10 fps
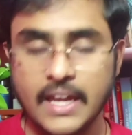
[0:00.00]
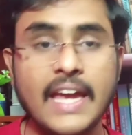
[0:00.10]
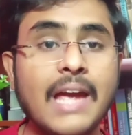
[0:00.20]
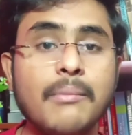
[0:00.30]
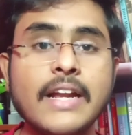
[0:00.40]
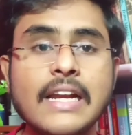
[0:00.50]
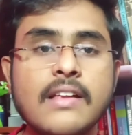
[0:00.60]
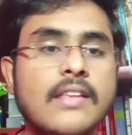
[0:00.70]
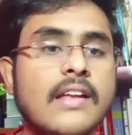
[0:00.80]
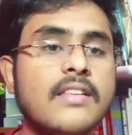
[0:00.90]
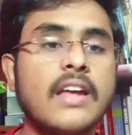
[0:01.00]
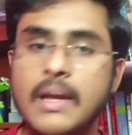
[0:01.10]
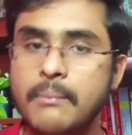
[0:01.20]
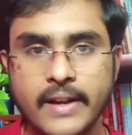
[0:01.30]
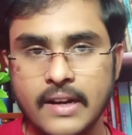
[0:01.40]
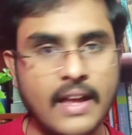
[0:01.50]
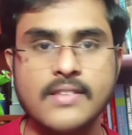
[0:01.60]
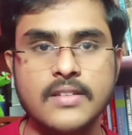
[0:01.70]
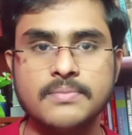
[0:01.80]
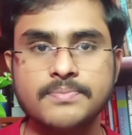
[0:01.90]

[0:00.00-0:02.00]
Immediately, sense in immediately. That's it.